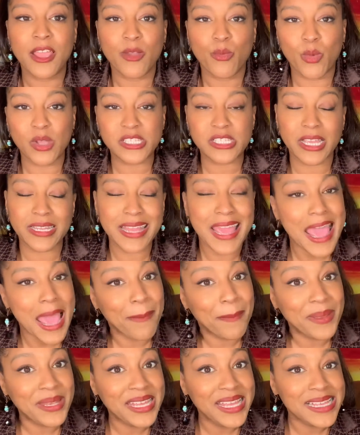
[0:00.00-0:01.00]
What's gonna
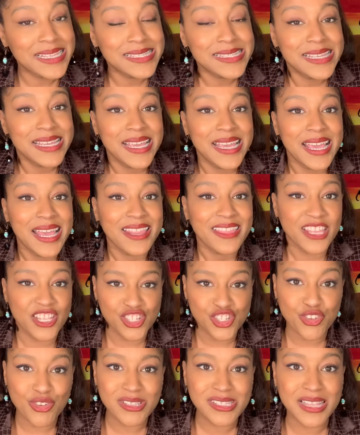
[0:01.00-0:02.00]
happen is the
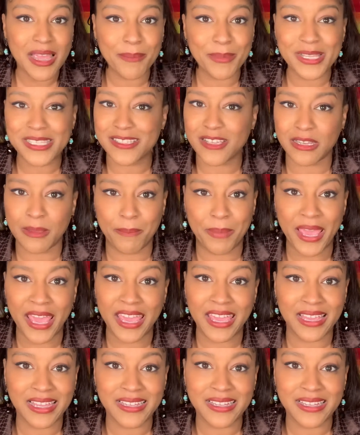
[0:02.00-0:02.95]
insurance company is gonna pay